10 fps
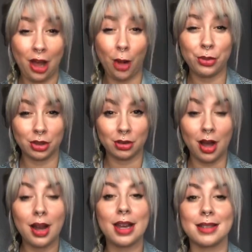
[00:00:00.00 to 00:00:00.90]
help to
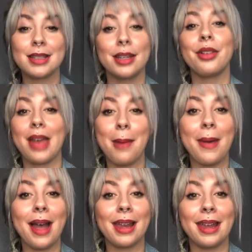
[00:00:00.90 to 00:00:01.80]
lock and seal that
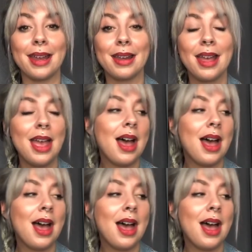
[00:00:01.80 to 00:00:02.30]
back in.